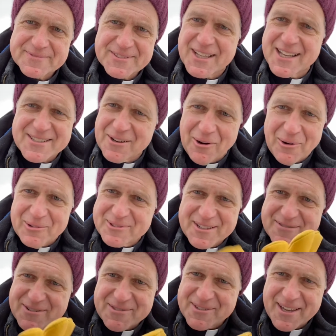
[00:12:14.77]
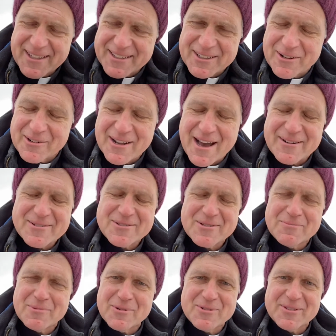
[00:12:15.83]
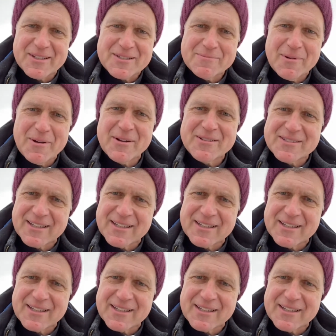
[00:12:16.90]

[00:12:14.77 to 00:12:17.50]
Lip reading: It's a whole different thing. You know, it honors the person's experience.